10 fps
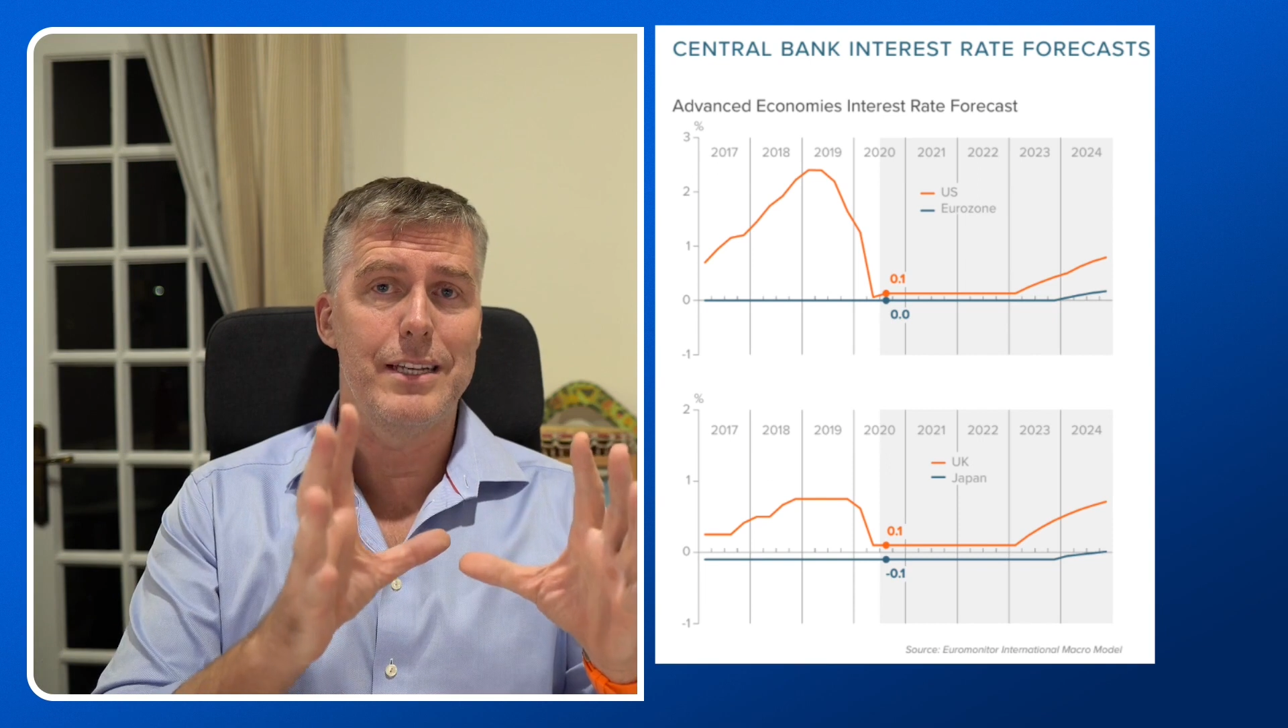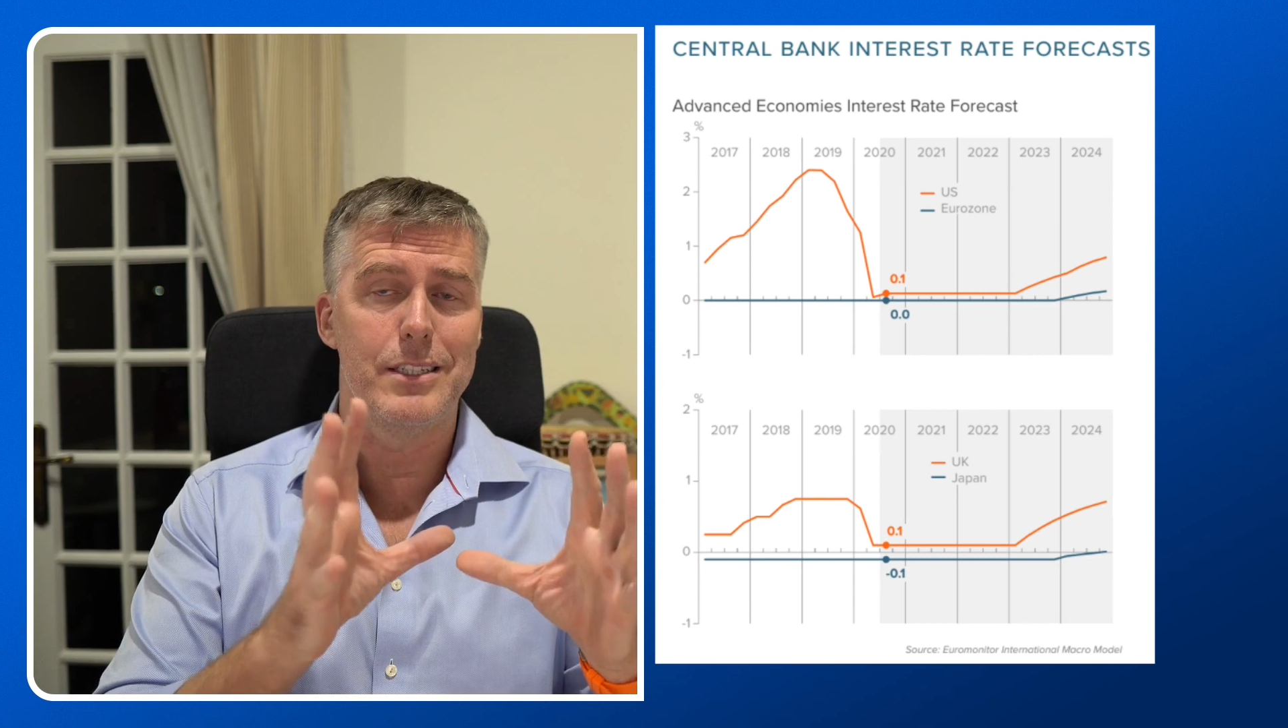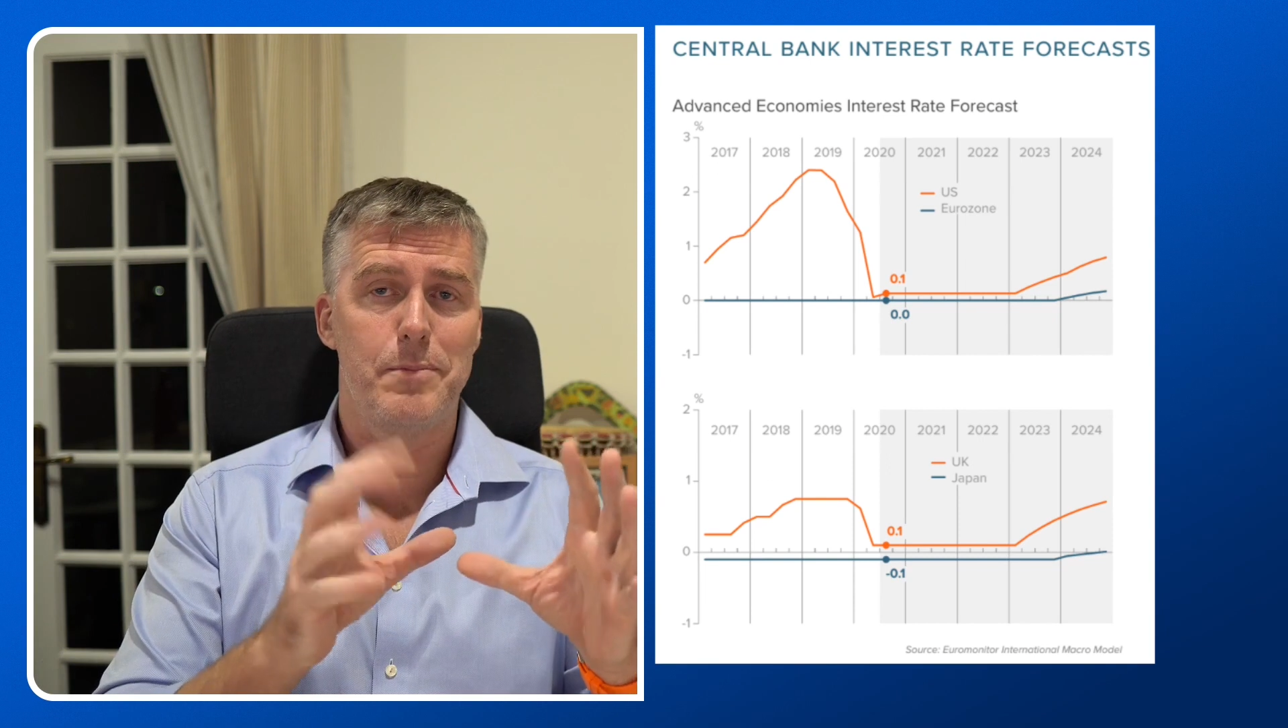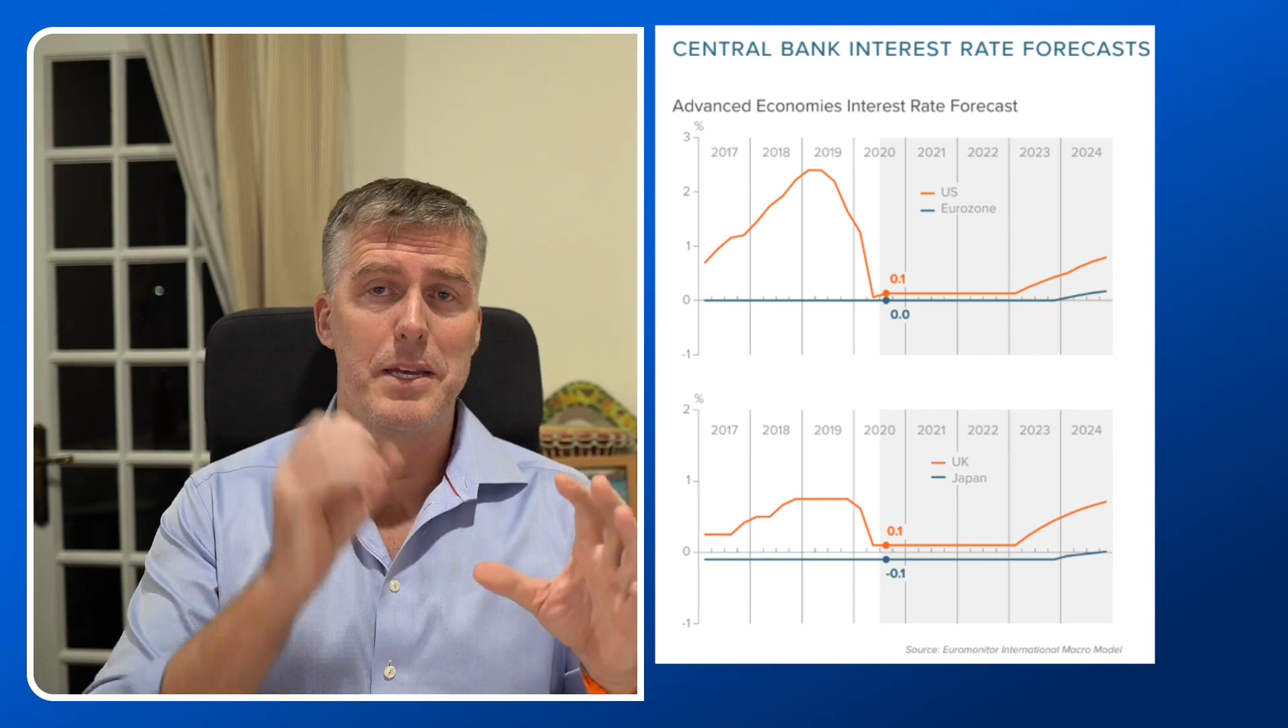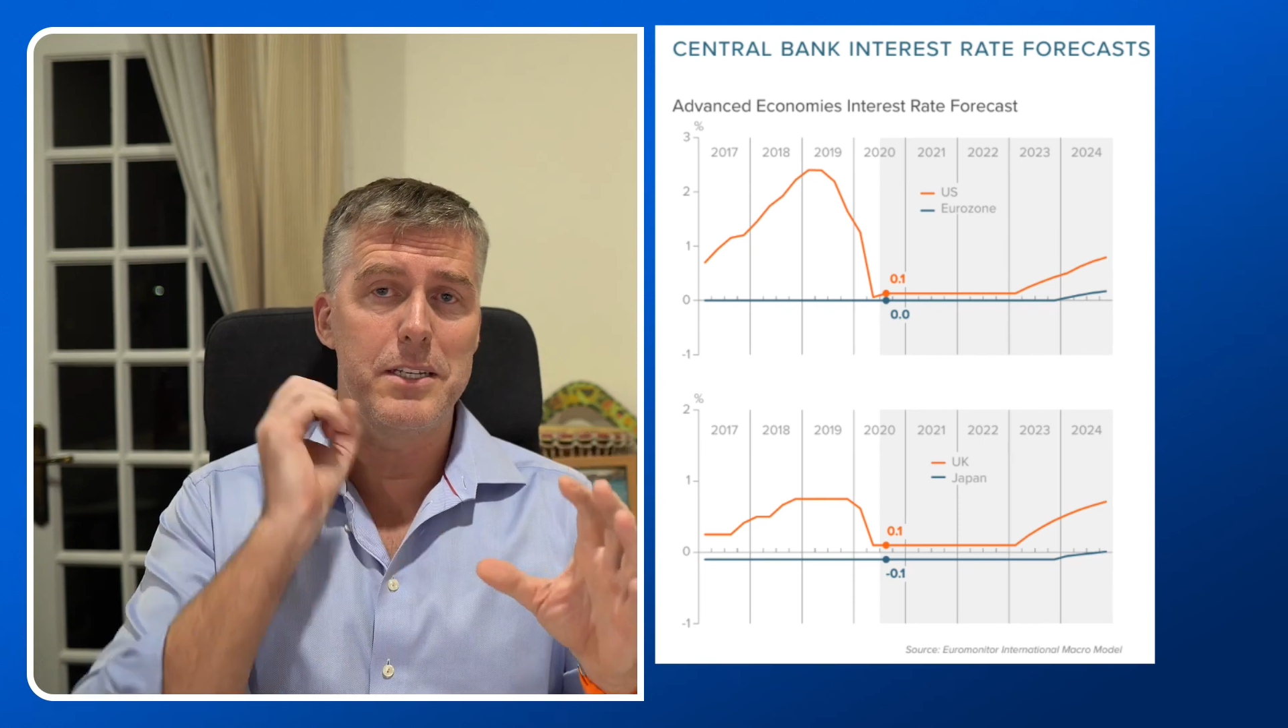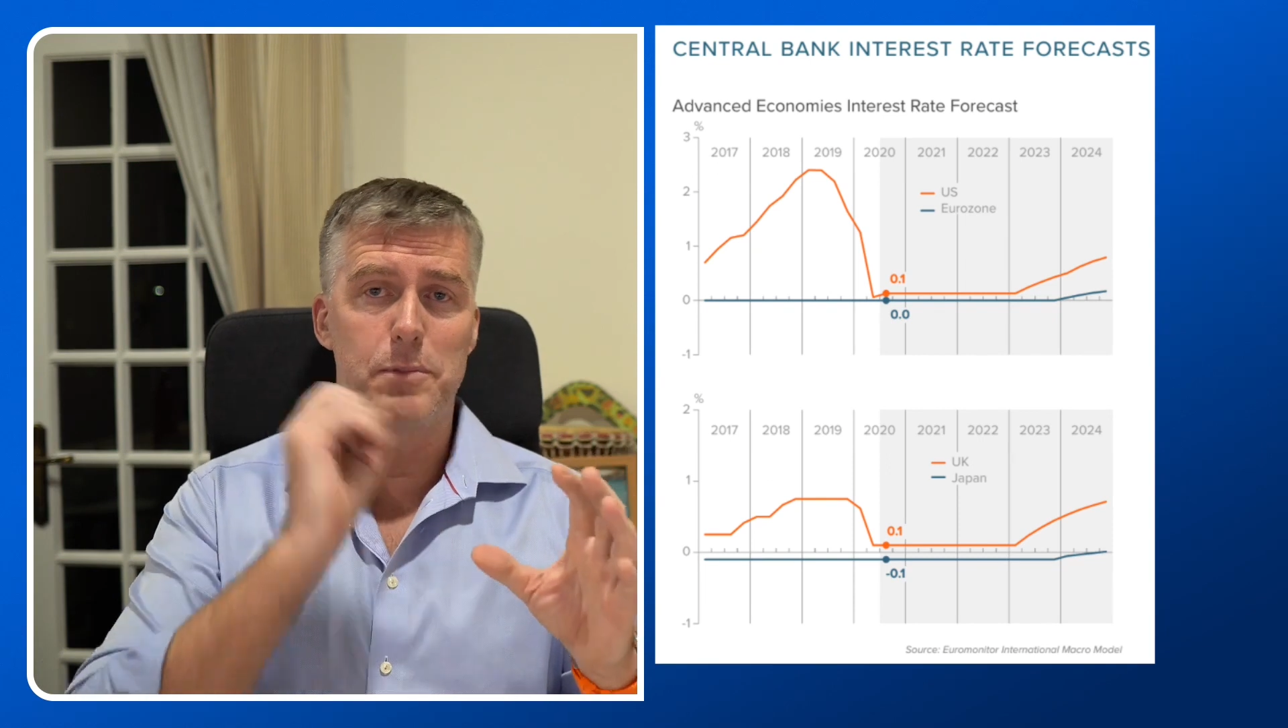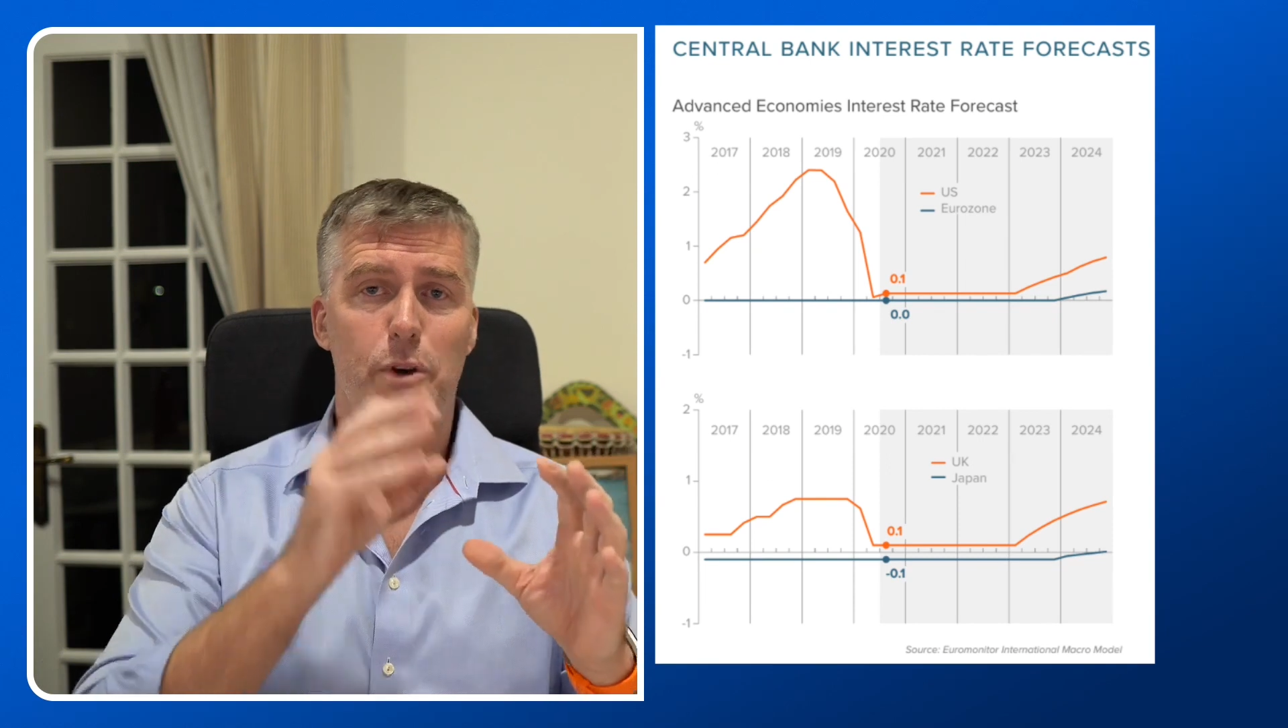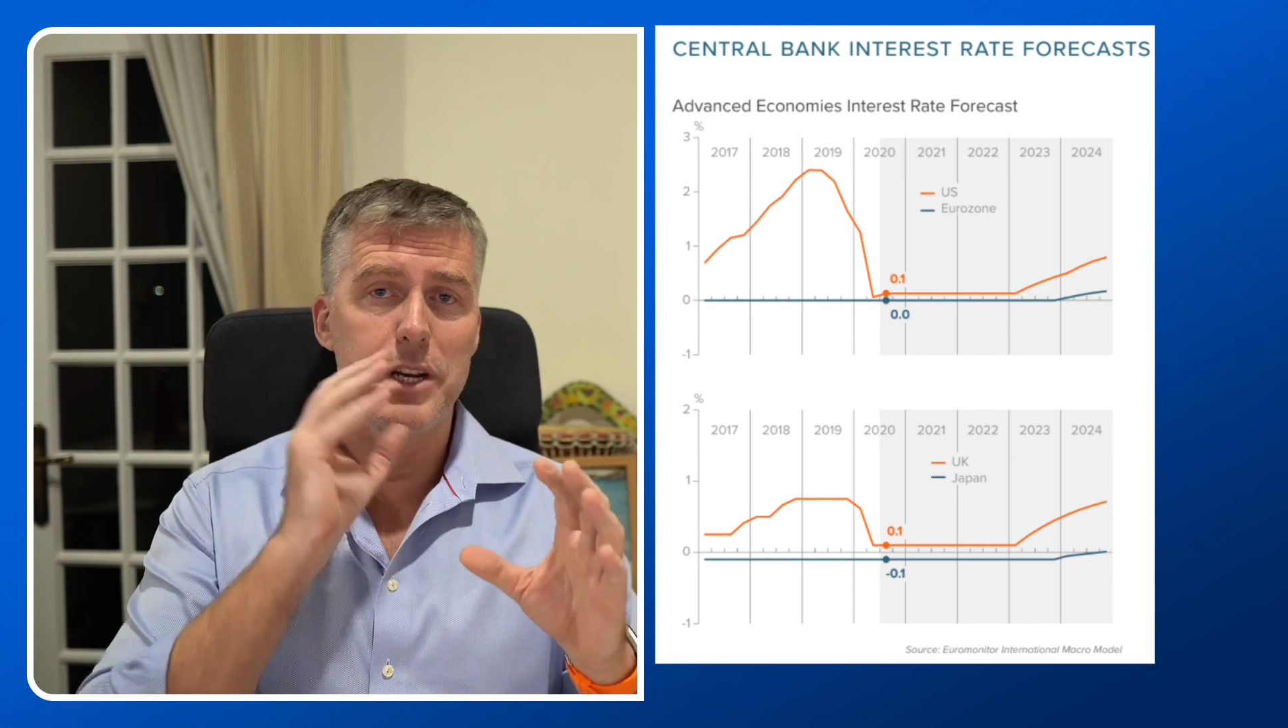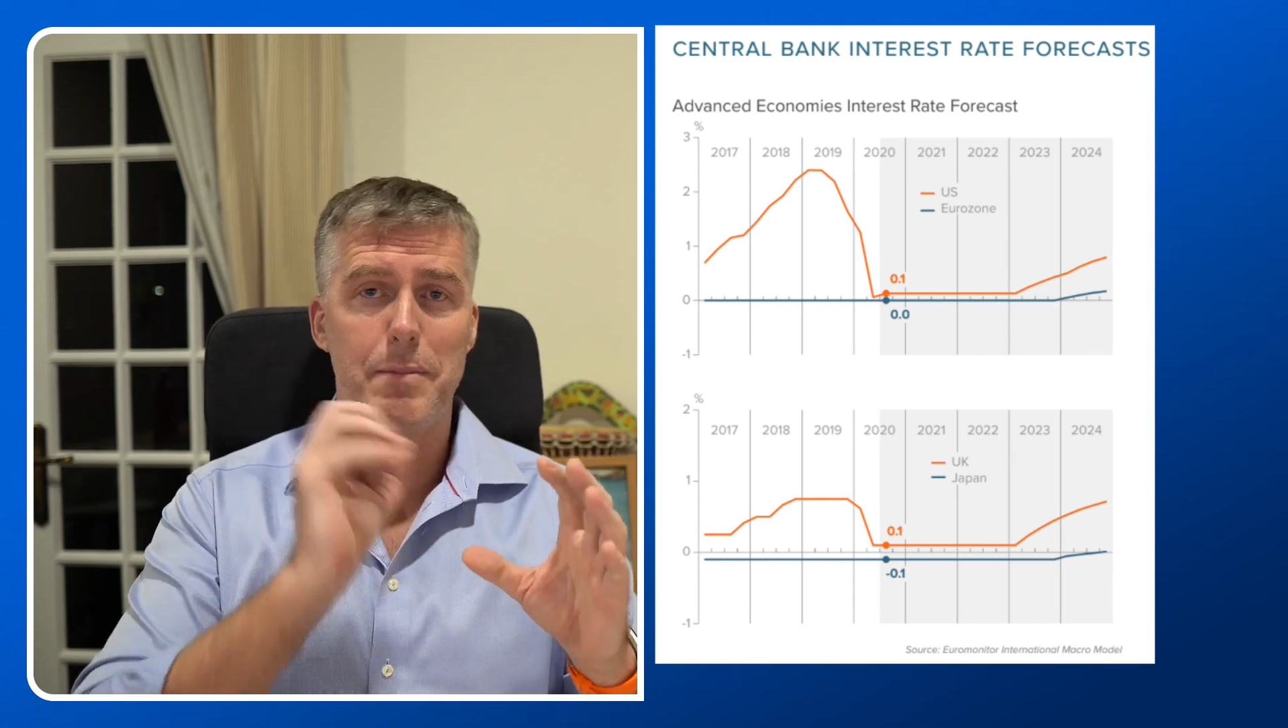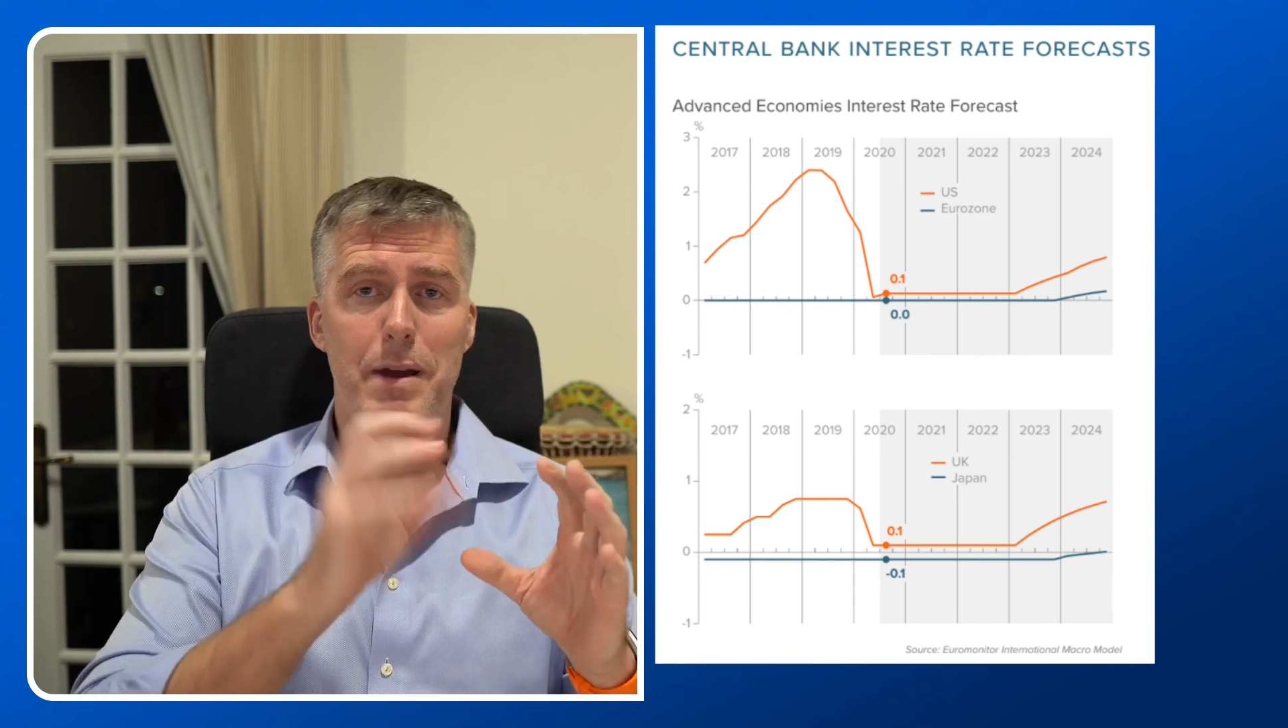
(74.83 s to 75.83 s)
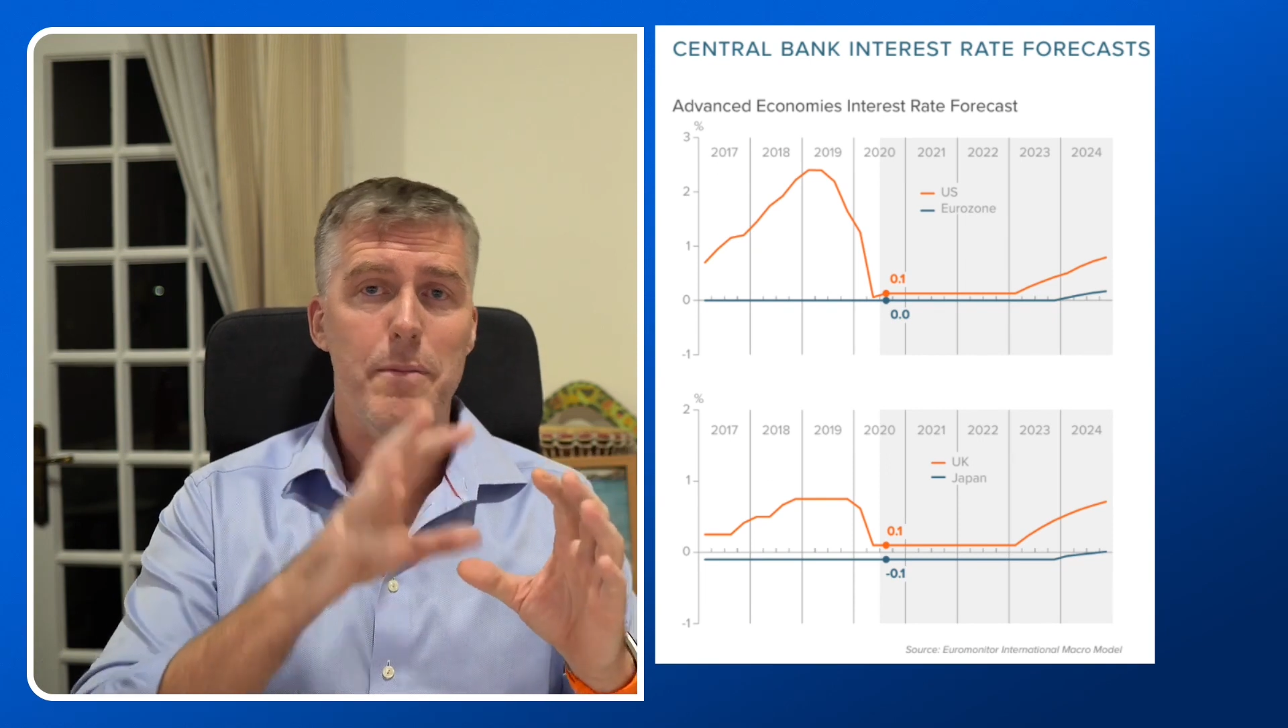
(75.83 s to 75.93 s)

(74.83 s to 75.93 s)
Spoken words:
has been just printing money,